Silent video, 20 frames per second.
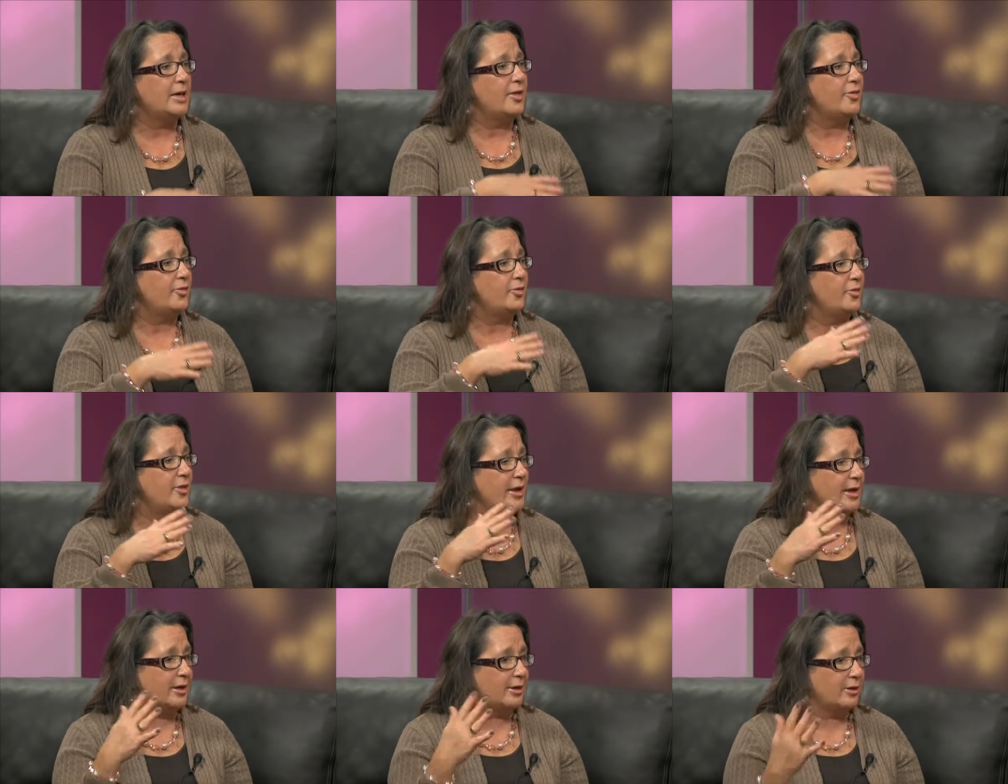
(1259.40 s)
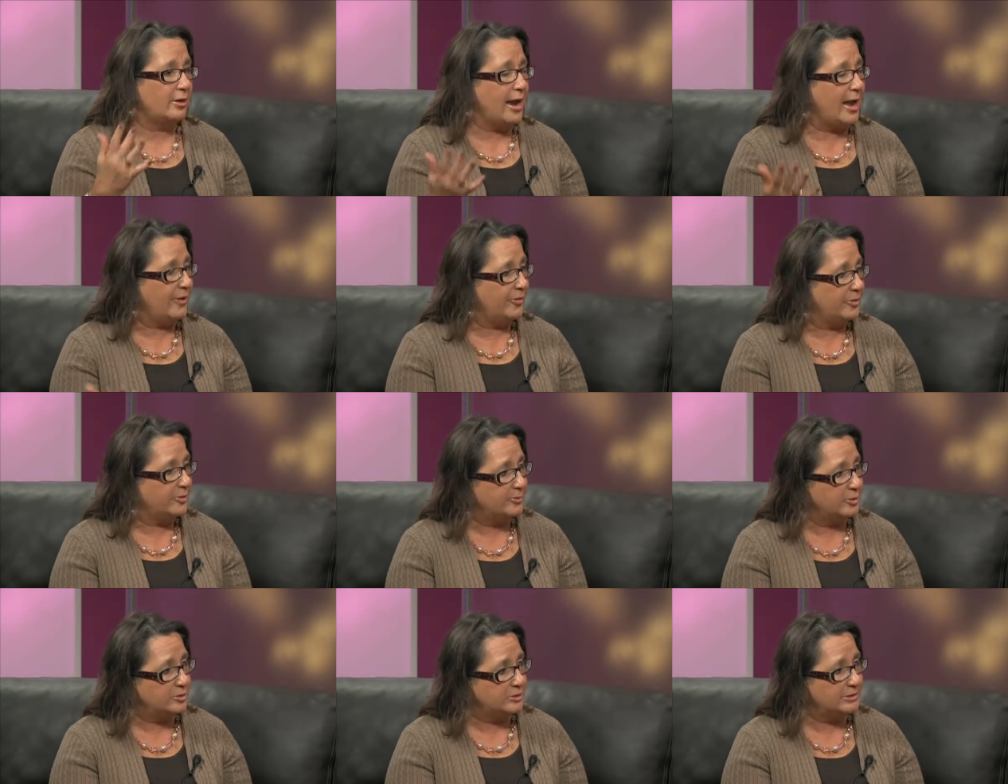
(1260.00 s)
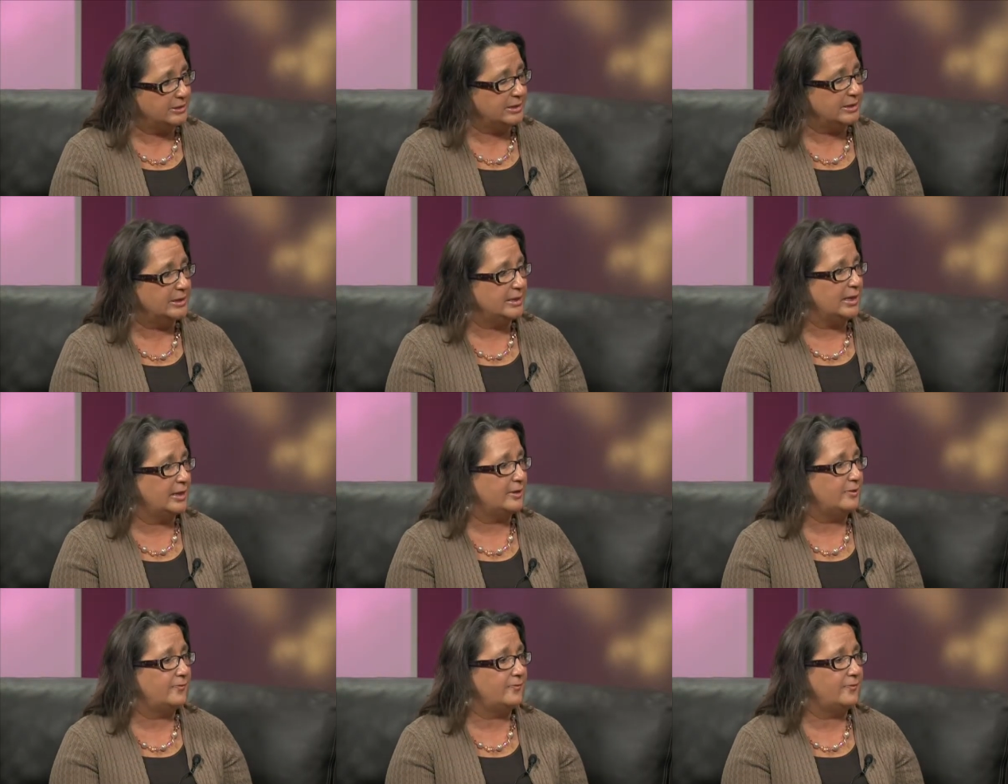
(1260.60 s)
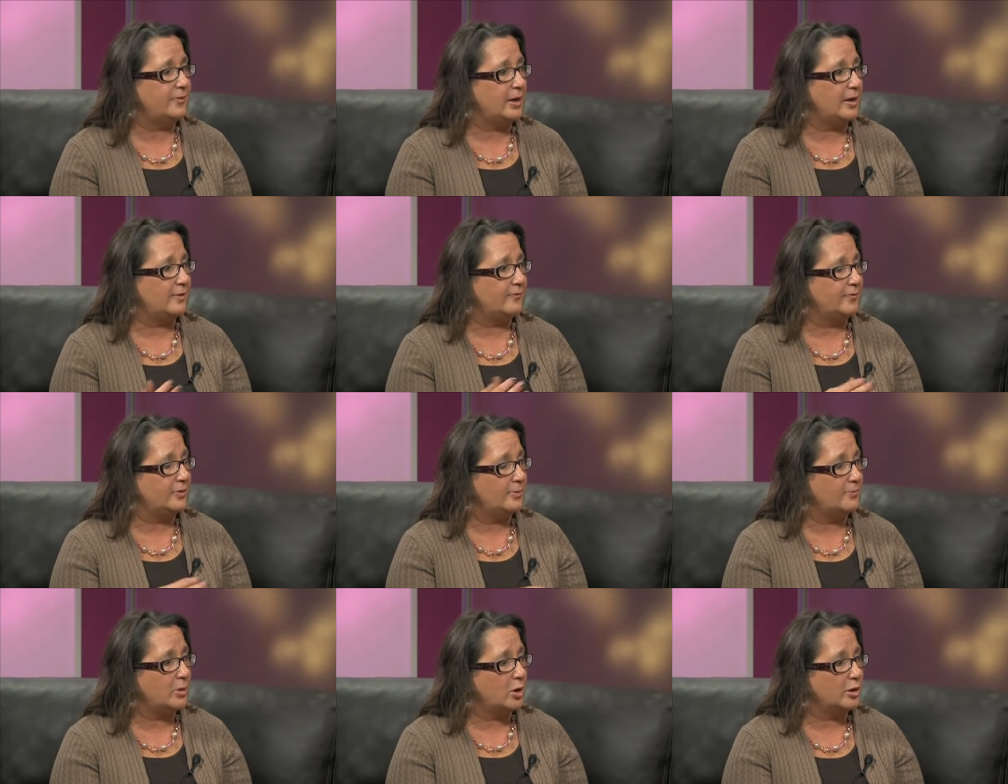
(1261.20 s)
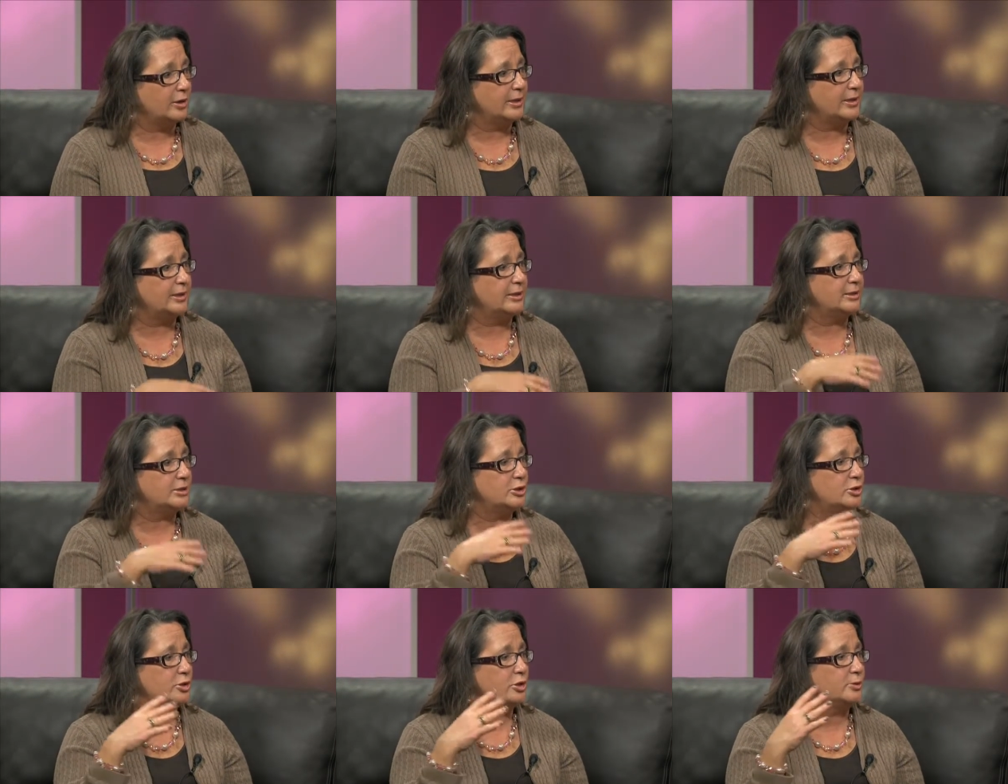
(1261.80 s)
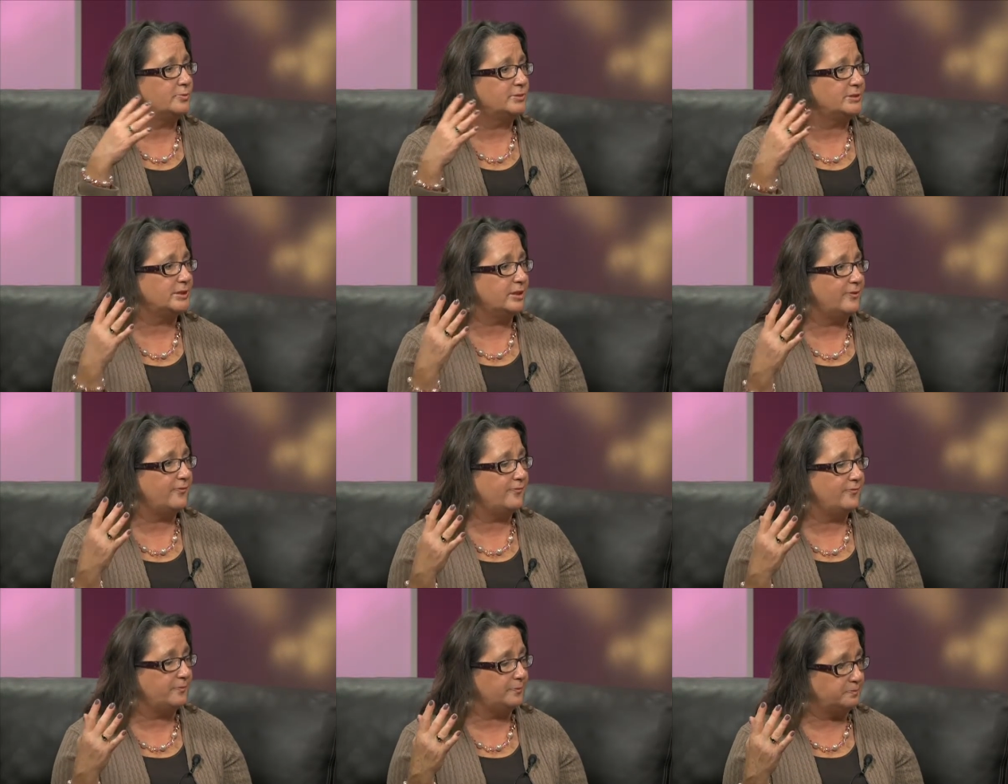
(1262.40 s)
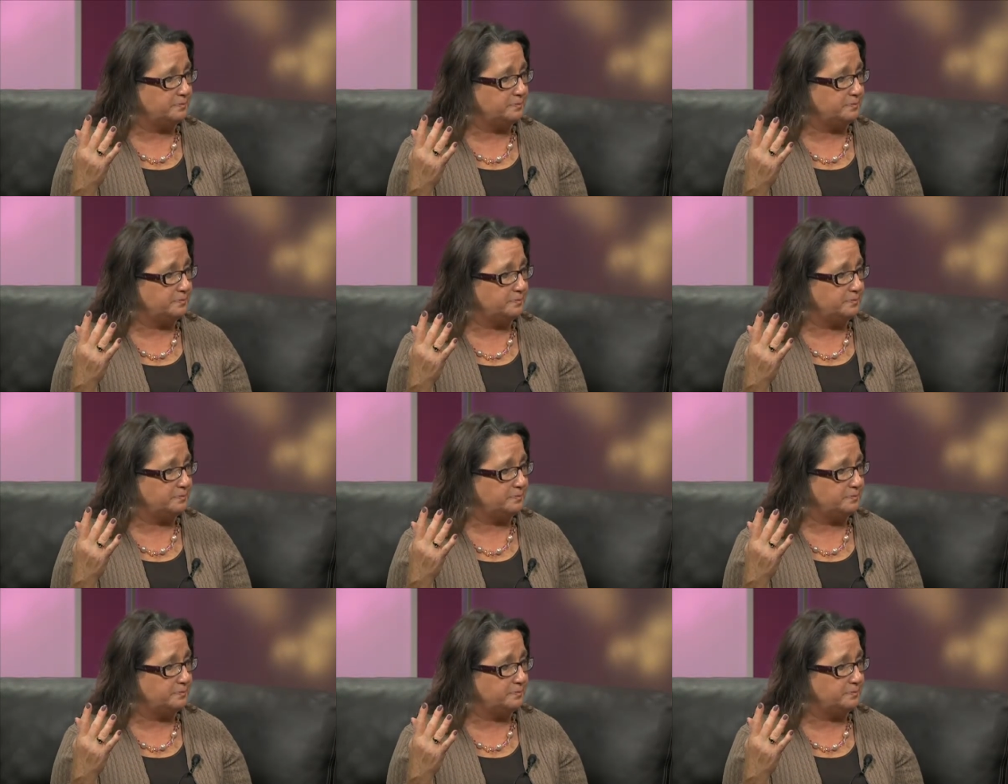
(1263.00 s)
They are at the mercy of, of the market in terms of